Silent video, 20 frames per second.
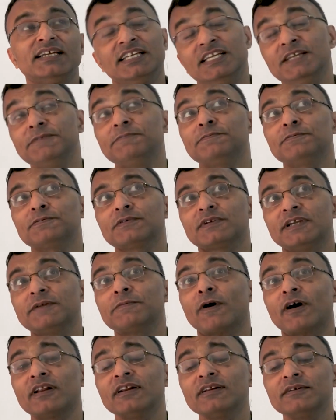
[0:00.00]
If
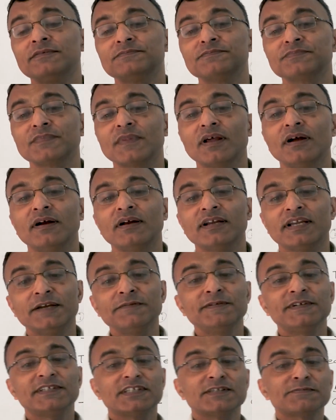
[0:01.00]
given,
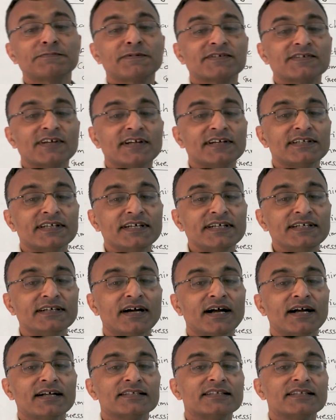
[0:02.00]
if it is presented,